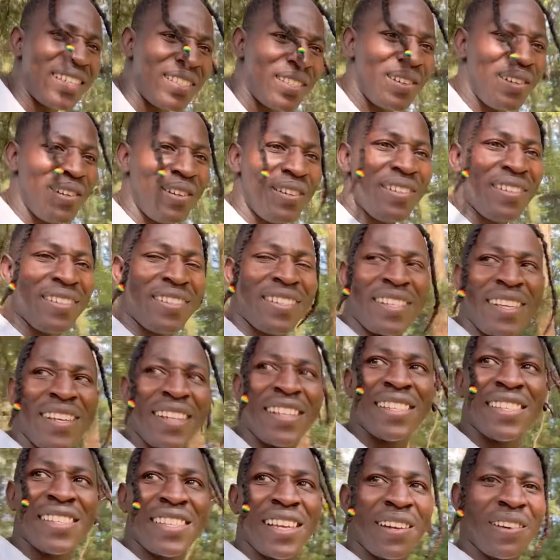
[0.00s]
all tech
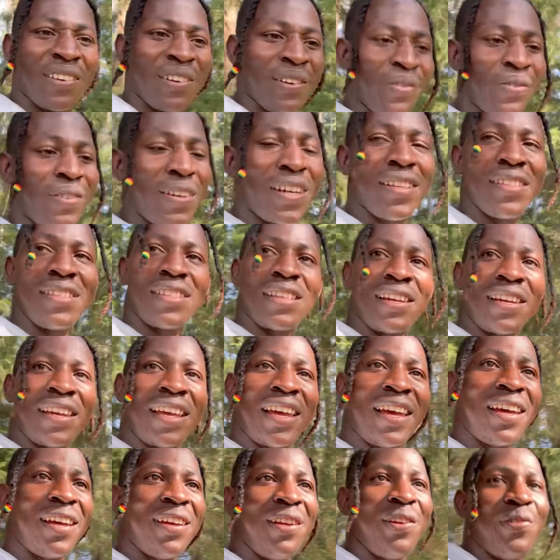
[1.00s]
sacrifice and
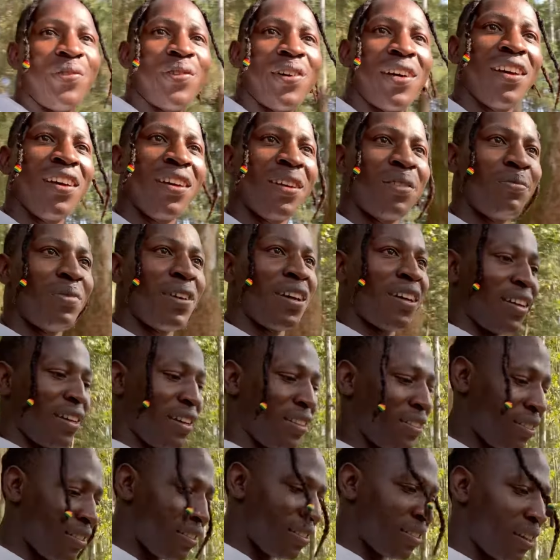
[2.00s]
hard work, but
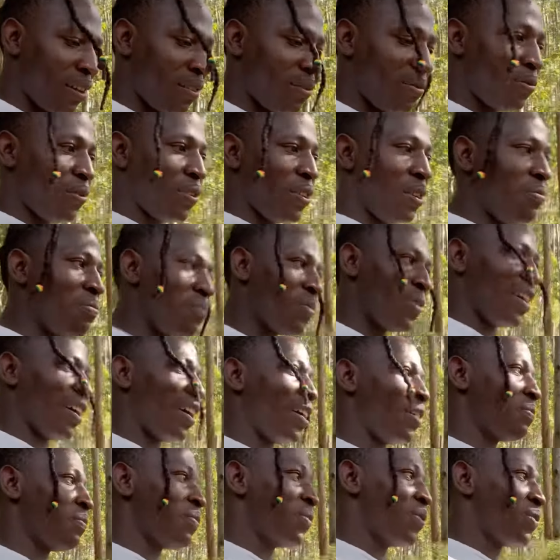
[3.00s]
it's a dream
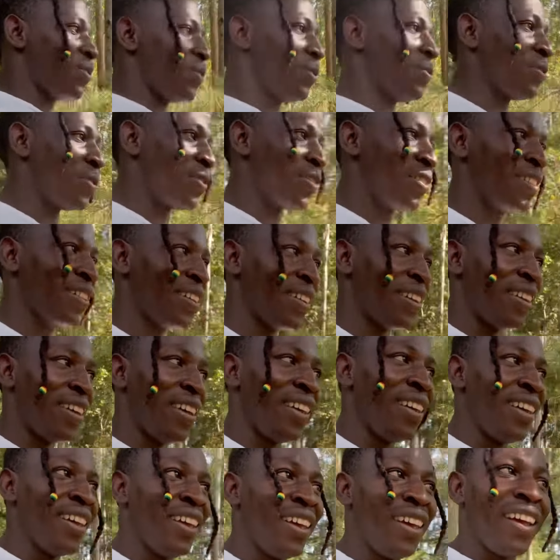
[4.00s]
come true.
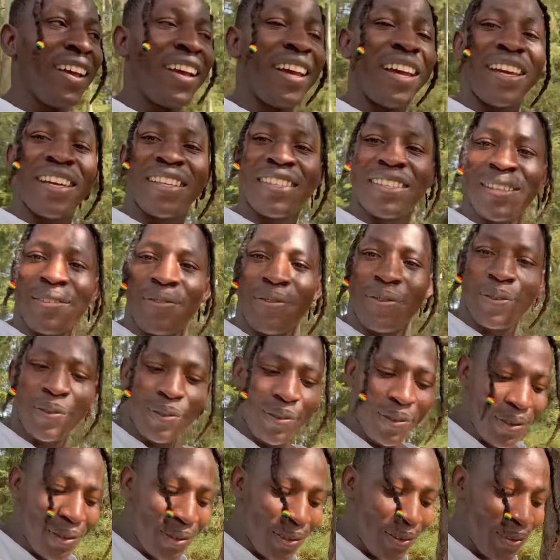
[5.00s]
Guys, if you
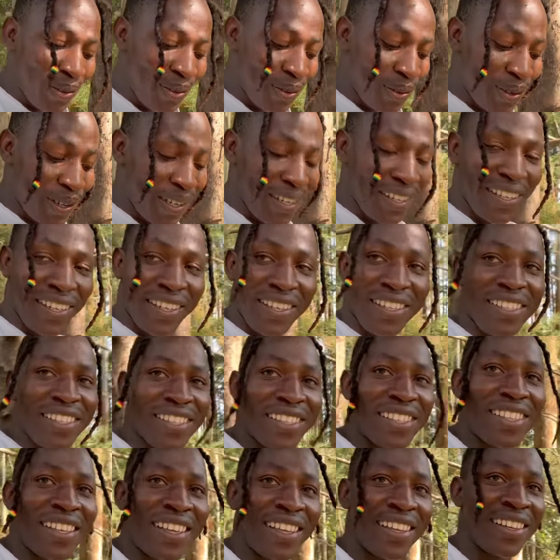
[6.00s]
know what it is,
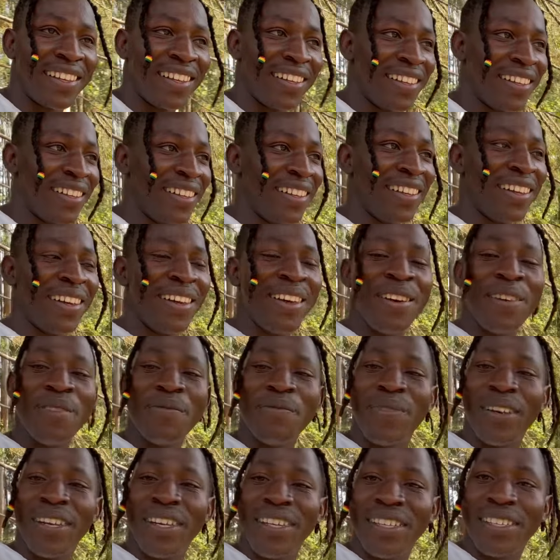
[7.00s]

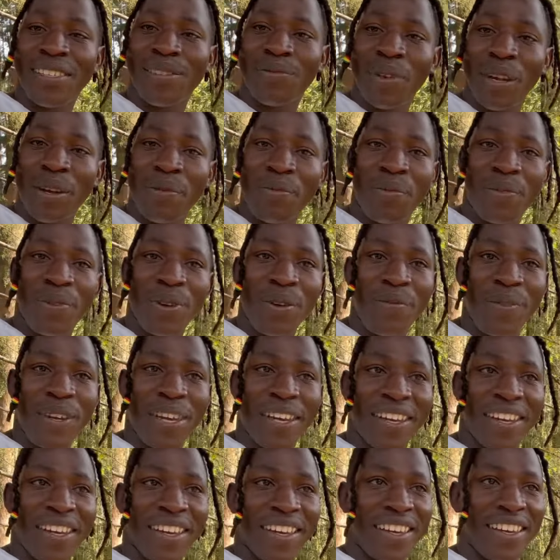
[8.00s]
please, my premier
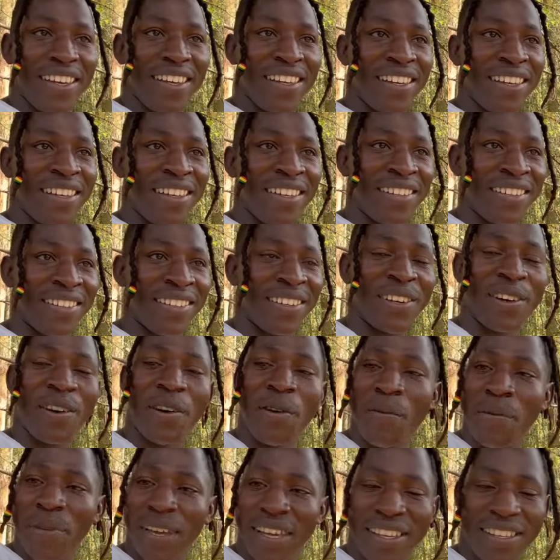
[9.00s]
gang,
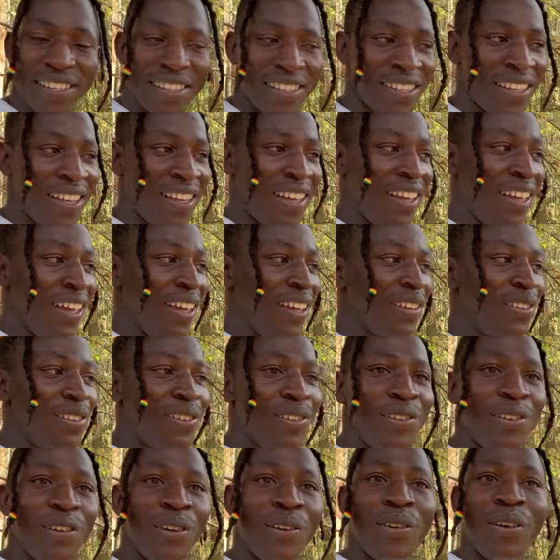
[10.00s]
comment. Do
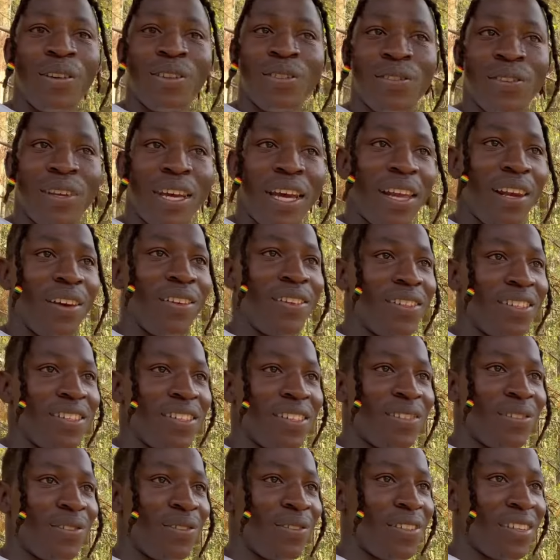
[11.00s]
you know what we are launching
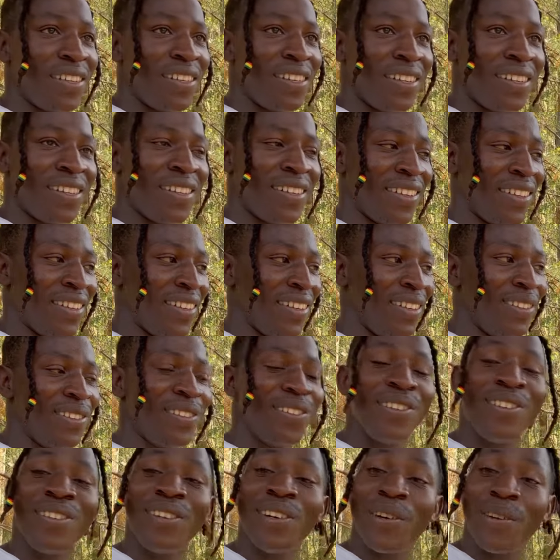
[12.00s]
today? Do
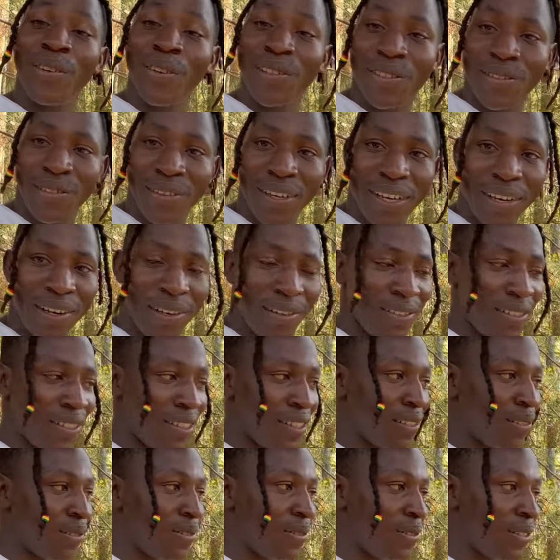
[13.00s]
you know what we are
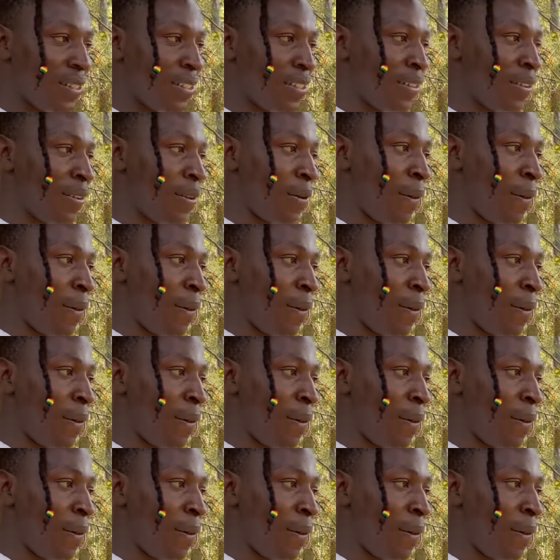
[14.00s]
launching today?